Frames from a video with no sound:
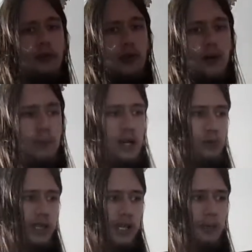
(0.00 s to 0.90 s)
for a big
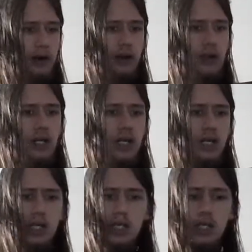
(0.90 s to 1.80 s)
whiskey bottle.
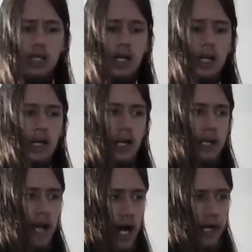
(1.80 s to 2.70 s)

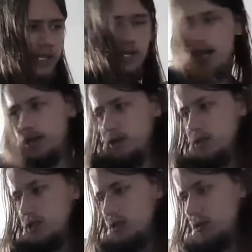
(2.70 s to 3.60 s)
It's kind of sad because